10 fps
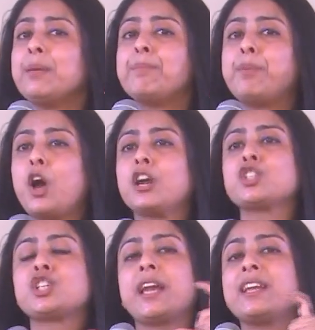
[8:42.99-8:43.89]

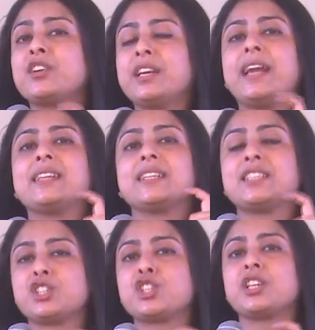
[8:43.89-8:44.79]
blockchain-related
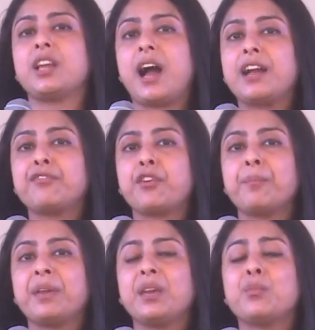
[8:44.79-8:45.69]
digital art from
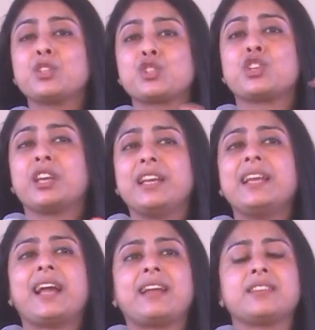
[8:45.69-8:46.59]
me, which really
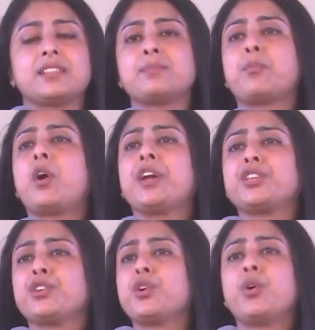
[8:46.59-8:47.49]
at this point,
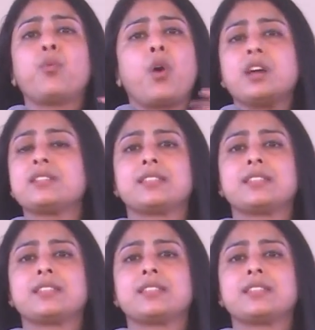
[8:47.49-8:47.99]
was